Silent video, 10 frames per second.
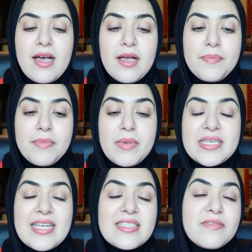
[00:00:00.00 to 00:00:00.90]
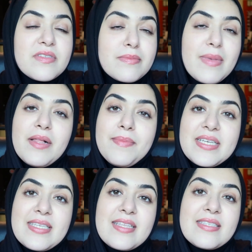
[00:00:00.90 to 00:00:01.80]
my sense of smell,
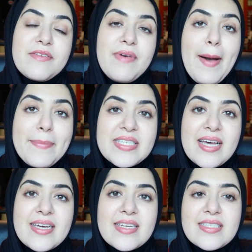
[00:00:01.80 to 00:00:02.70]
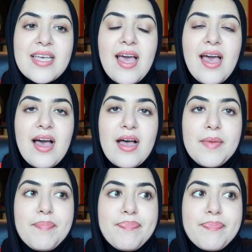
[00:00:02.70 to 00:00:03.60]
my sense of appetite,
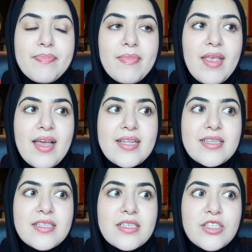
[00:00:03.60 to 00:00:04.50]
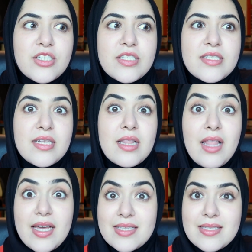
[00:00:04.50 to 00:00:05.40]
and just
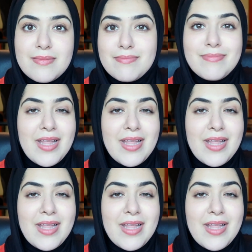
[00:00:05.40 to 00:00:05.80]
light.